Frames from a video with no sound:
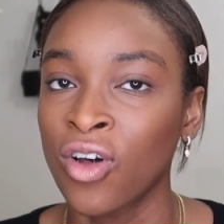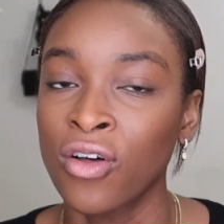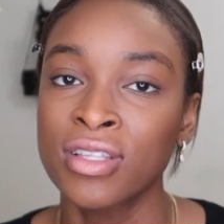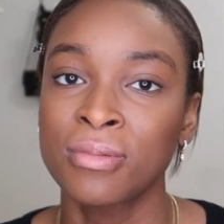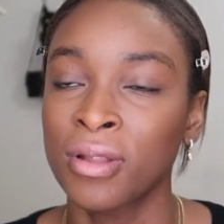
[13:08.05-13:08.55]

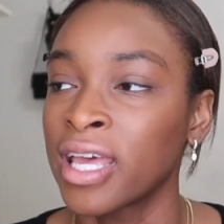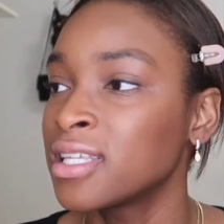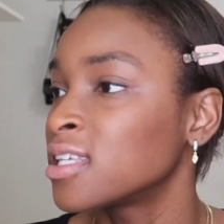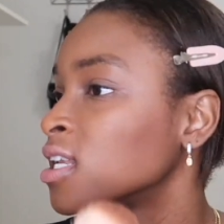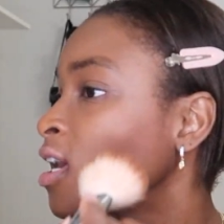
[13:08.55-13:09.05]
fall into
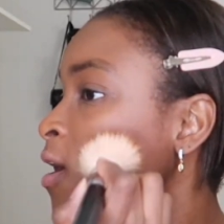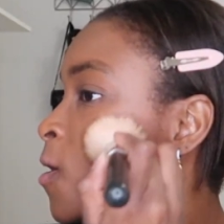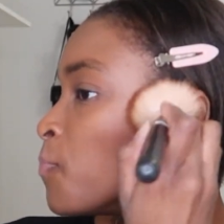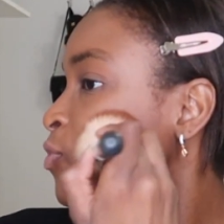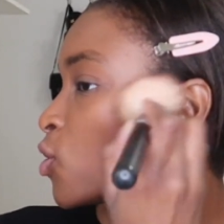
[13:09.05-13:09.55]
place and
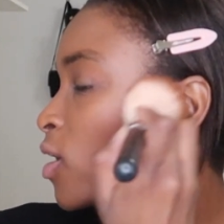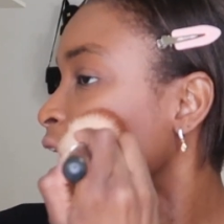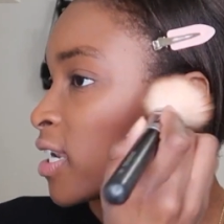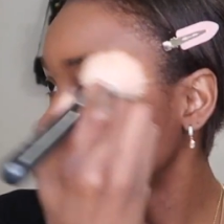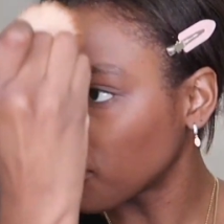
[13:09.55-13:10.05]
you
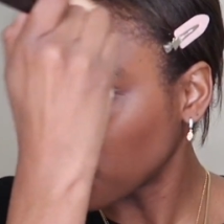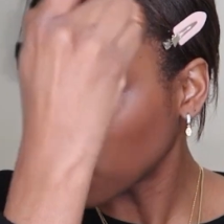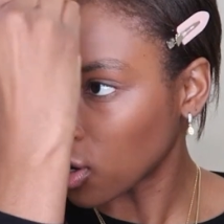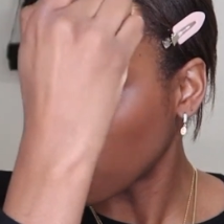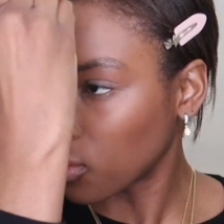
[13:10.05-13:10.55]
kind of, you
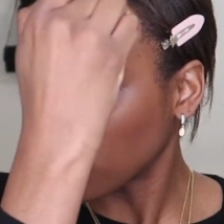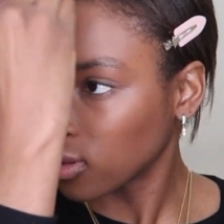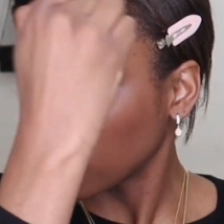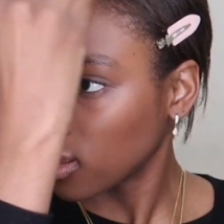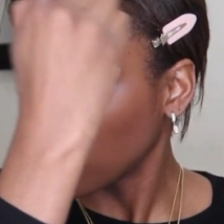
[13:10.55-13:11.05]
know,
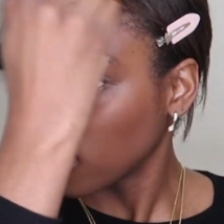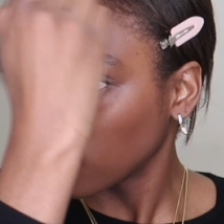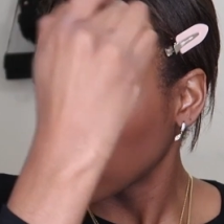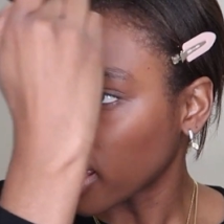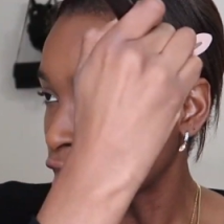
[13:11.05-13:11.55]

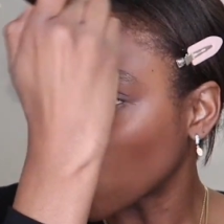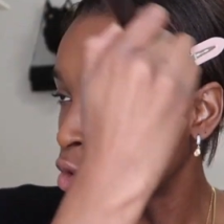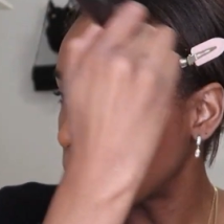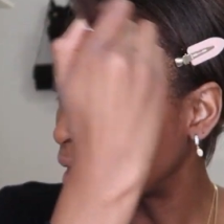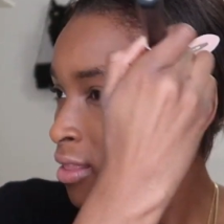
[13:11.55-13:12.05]
like
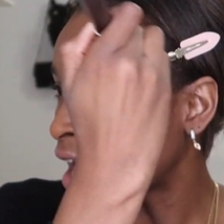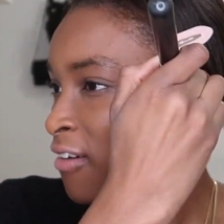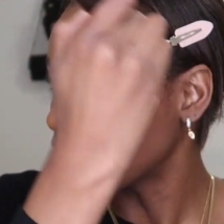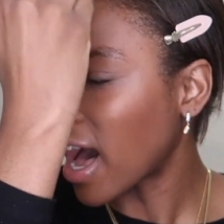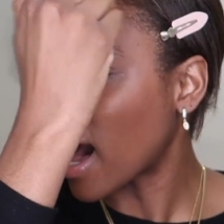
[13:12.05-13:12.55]
go about
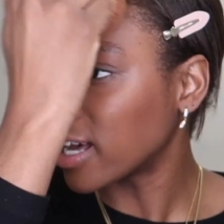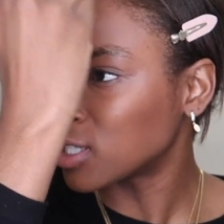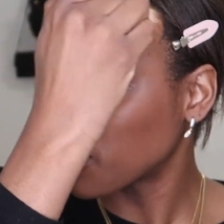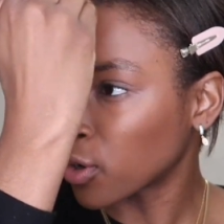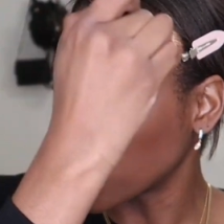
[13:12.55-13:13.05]
life
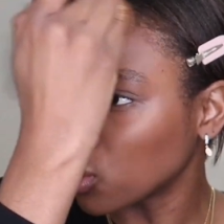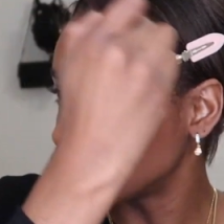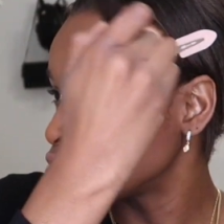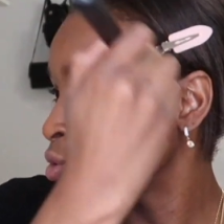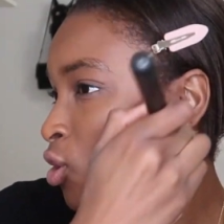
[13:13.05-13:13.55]
as per
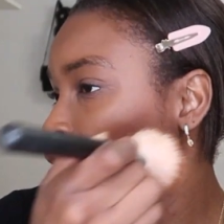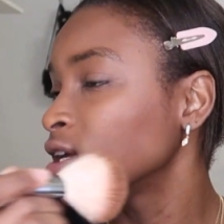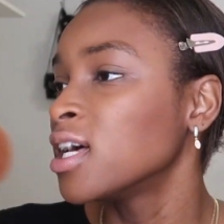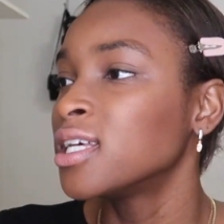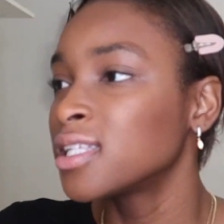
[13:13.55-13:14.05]

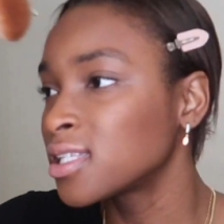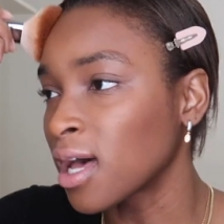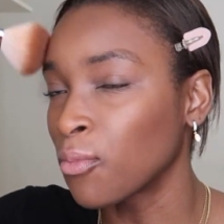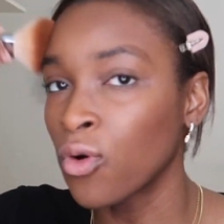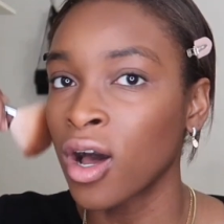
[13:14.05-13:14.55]
usual,
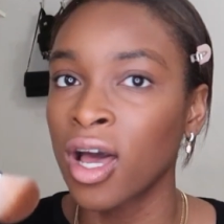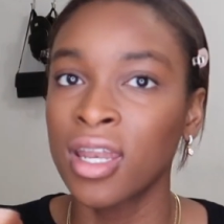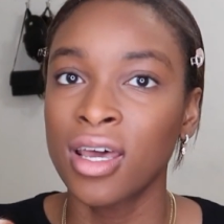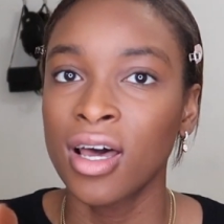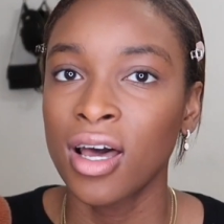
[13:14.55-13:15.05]

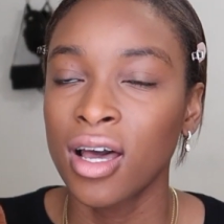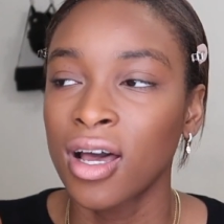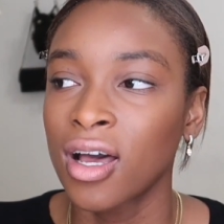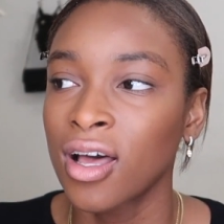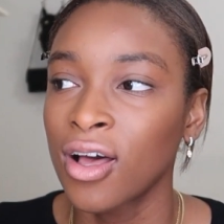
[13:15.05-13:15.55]
someone
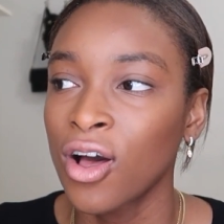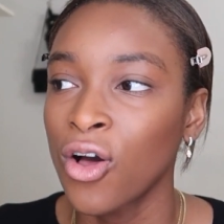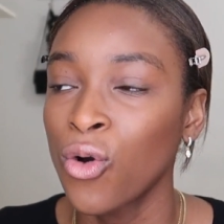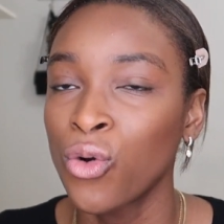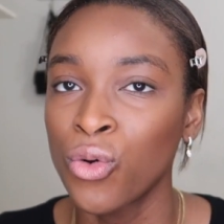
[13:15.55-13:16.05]

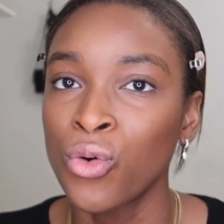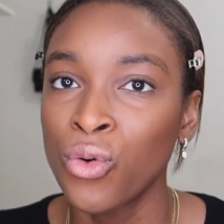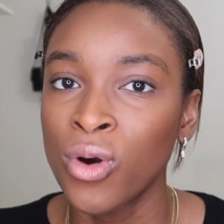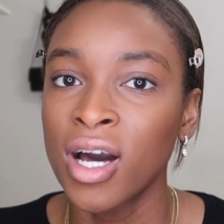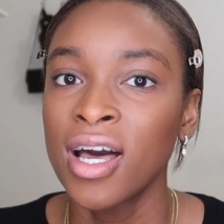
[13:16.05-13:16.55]

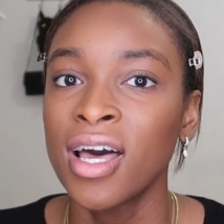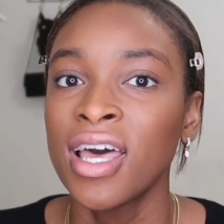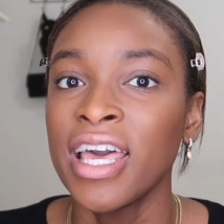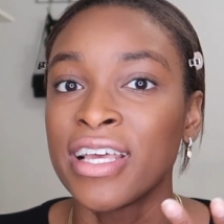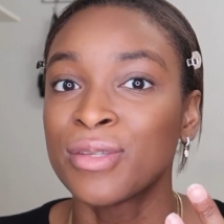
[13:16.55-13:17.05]
who
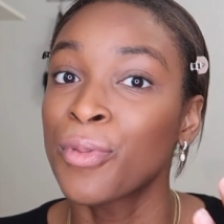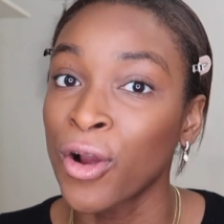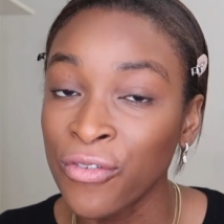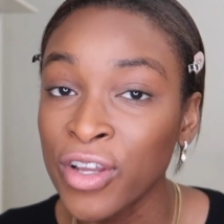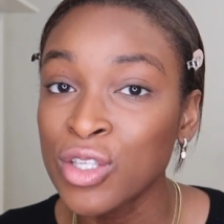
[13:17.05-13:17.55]
is
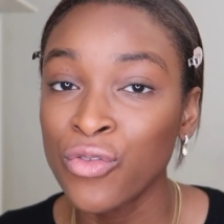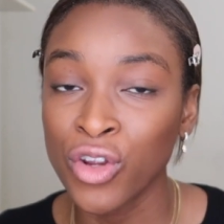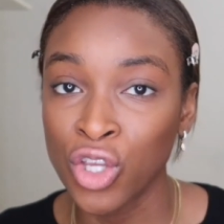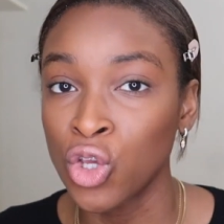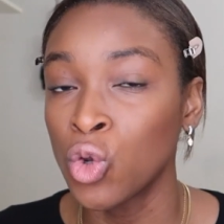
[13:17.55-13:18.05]
perfect for
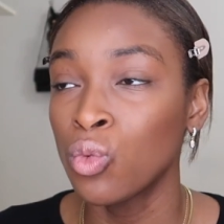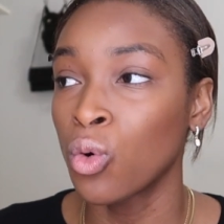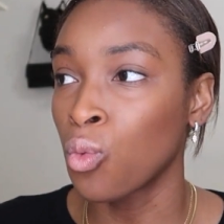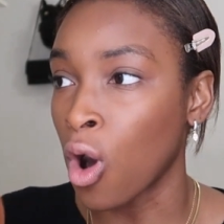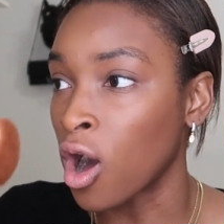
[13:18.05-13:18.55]
you
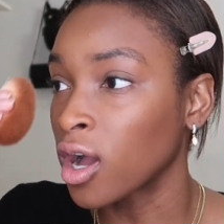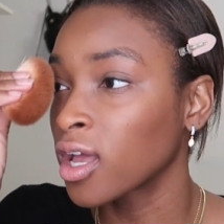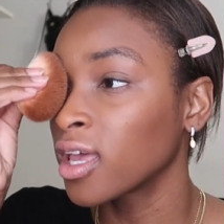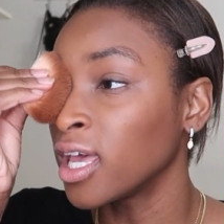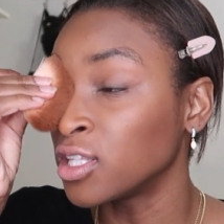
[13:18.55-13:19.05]
will
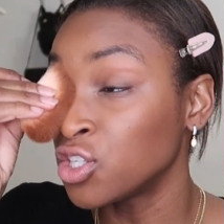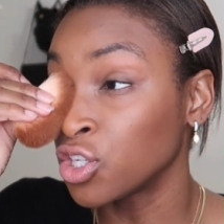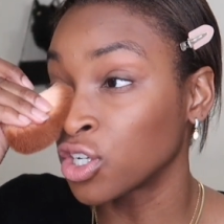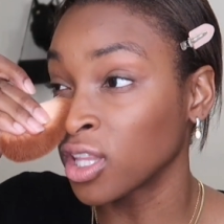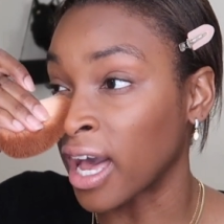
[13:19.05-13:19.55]
walk into
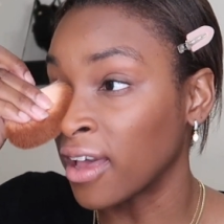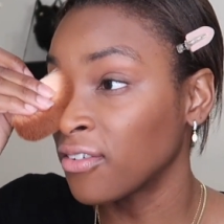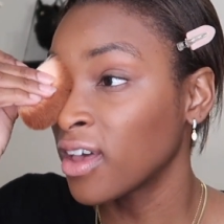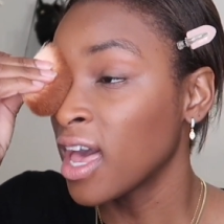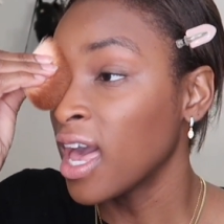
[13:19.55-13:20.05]
your
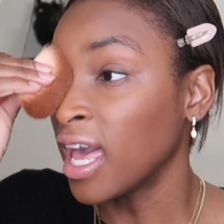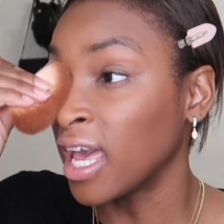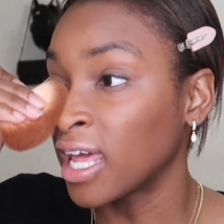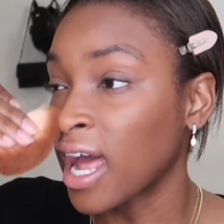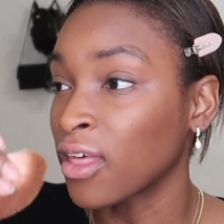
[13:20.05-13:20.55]
life.
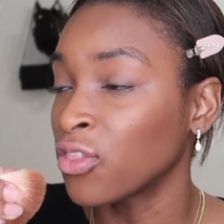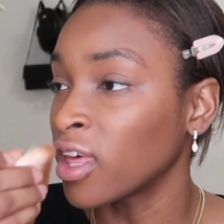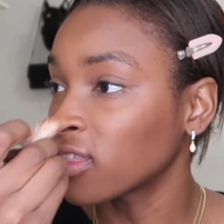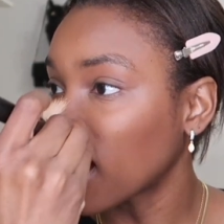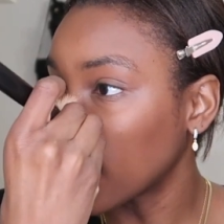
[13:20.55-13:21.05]
And I
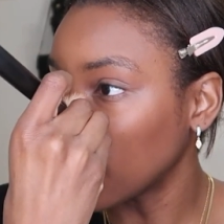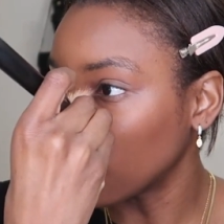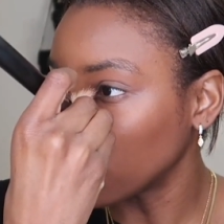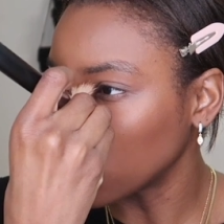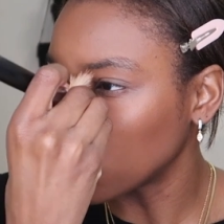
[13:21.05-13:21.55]
think that
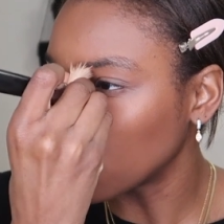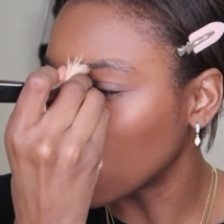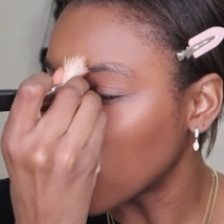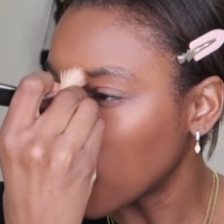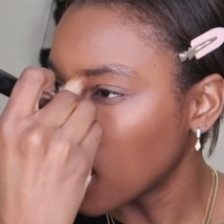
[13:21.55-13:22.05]
if
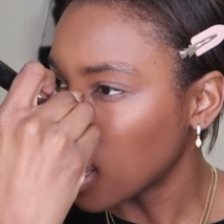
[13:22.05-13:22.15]
you